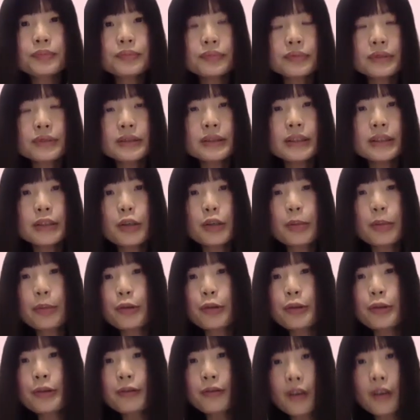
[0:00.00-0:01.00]

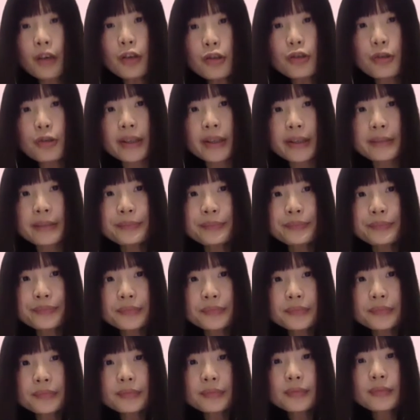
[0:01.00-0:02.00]
distribution function.
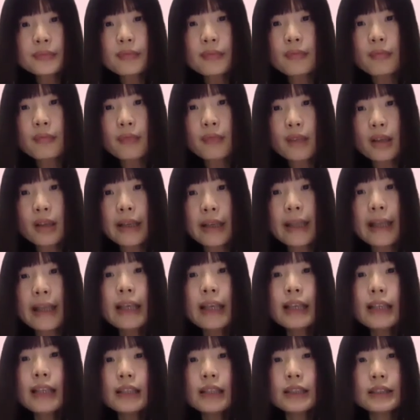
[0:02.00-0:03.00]
Okay,
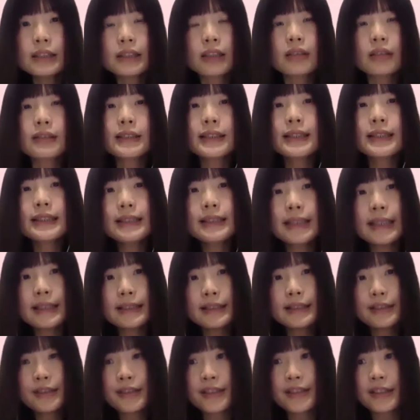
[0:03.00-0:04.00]
so this
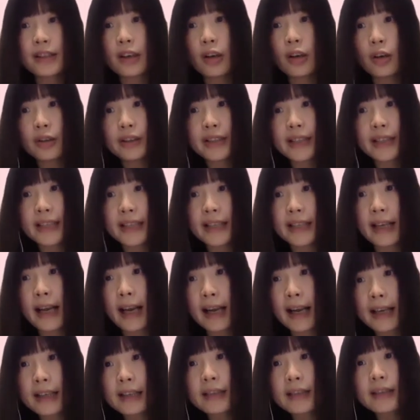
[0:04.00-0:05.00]
is just all the key
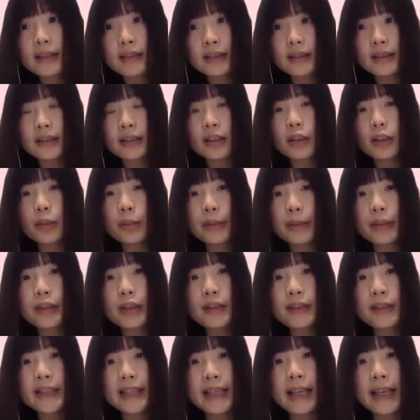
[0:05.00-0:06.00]
ideas, the whole picture
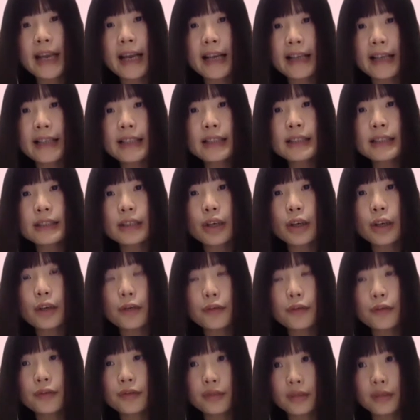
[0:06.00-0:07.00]
of the key ideas of
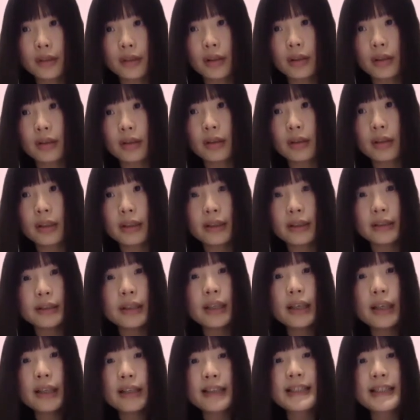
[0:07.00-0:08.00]

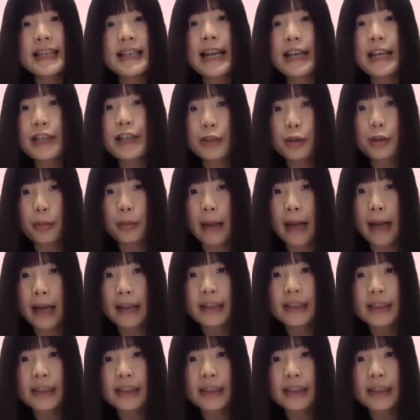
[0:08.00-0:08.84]
the technical part.